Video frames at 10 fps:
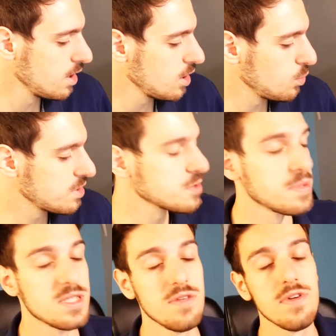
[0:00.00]
with a
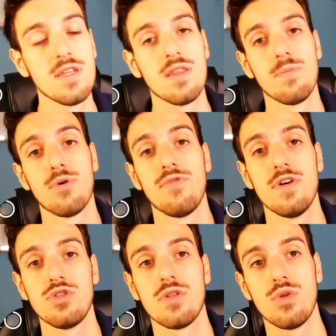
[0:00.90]
specific
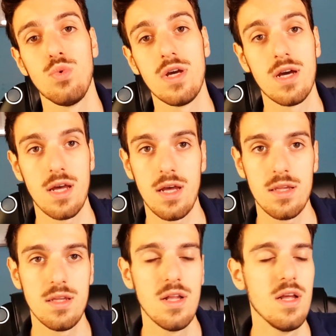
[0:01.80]
professor that we
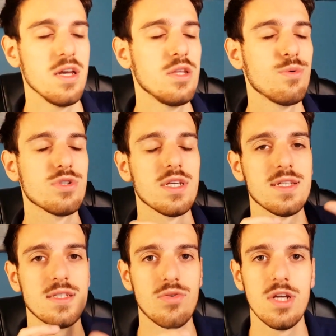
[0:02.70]
had, it was
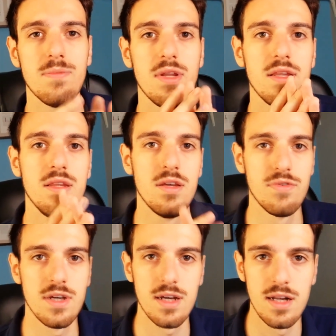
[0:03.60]
extremely
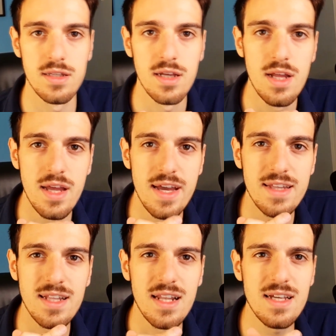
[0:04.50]
difficult
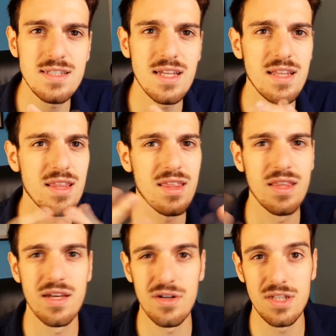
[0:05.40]
and less than
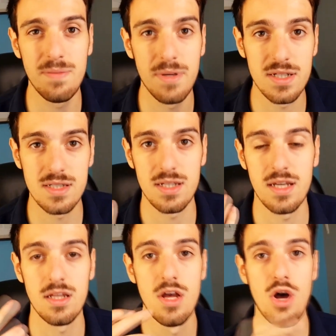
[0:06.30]

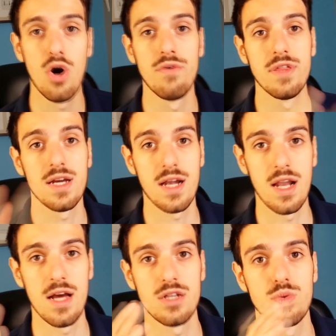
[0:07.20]
30% of the
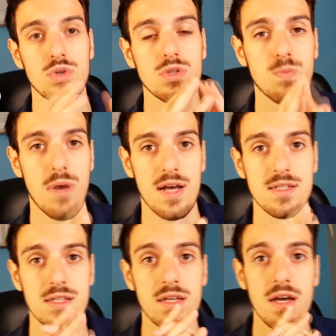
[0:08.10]
class was
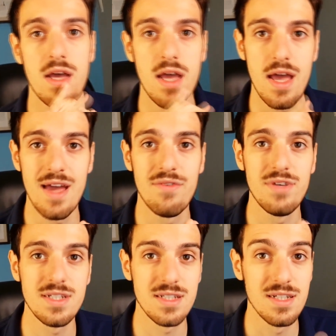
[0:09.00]
passing
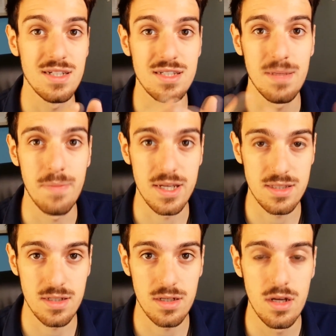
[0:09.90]
every single
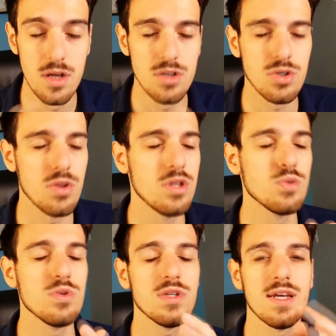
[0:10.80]
semester. So
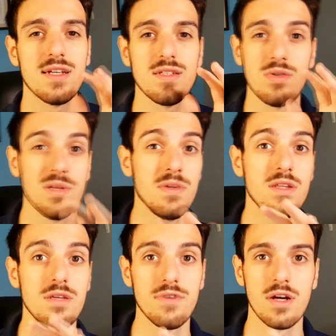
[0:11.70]
this was extremely
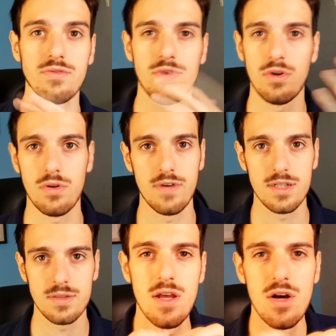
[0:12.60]
difficult for all of
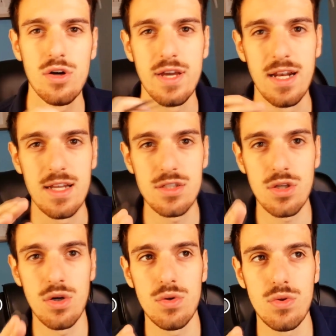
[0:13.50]
us. Okay, let's
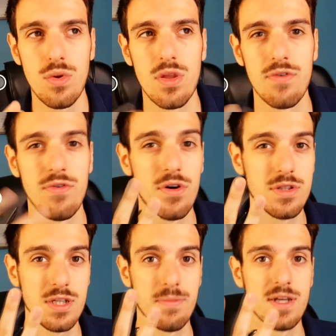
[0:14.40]
go to the fourth
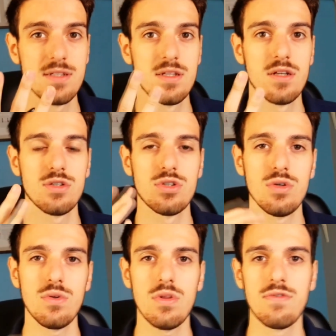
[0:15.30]
semester,
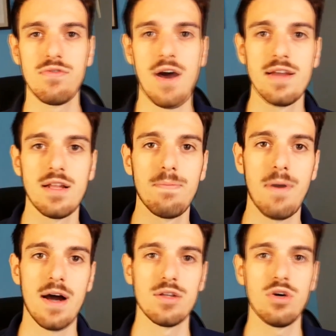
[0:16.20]
so to the final
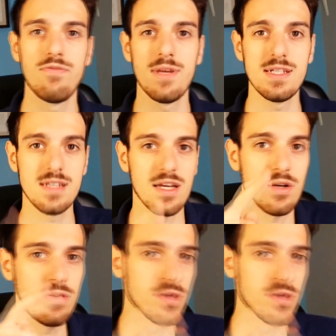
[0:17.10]
part of my second